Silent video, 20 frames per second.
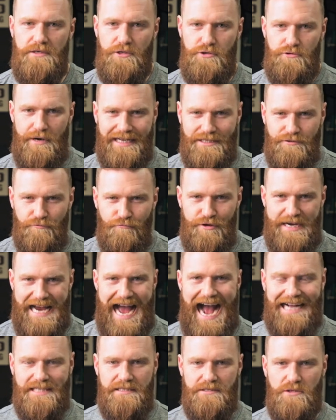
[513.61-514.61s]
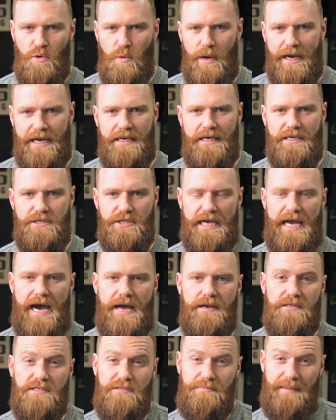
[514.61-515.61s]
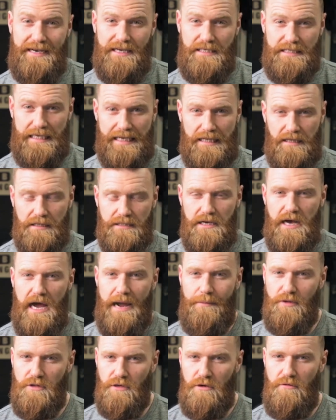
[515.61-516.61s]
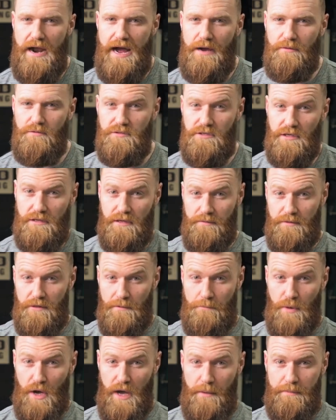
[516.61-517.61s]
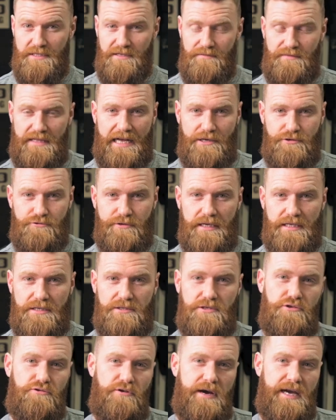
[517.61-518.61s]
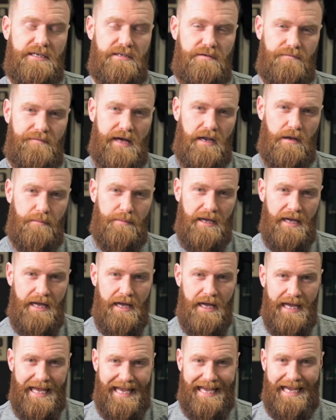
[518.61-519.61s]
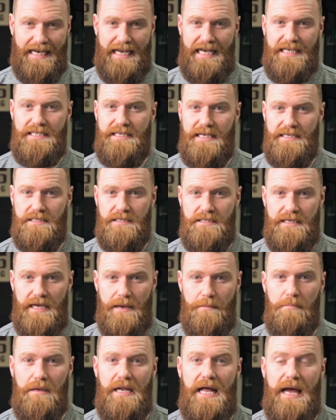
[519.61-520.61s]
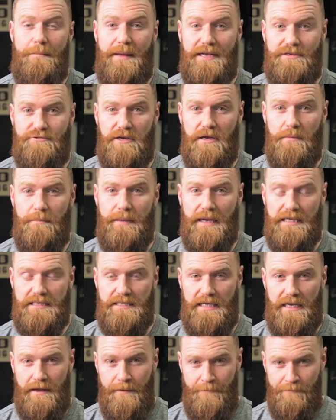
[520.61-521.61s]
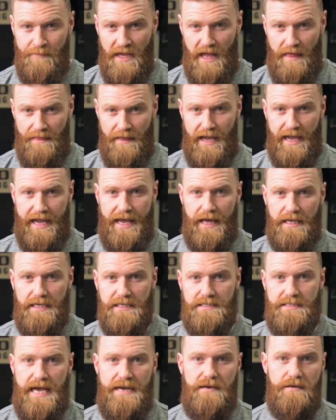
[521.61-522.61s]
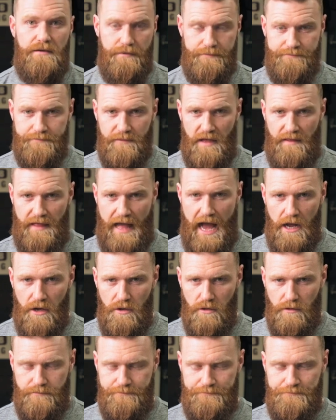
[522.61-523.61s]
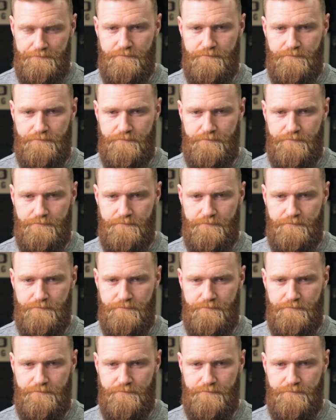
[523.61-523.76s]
You're trying to react as quickly as you can and spend as little time on the ground. So the purpose of that drill is to try and develop elasticity and plyometric ability in the Achilles tendon of the ankle.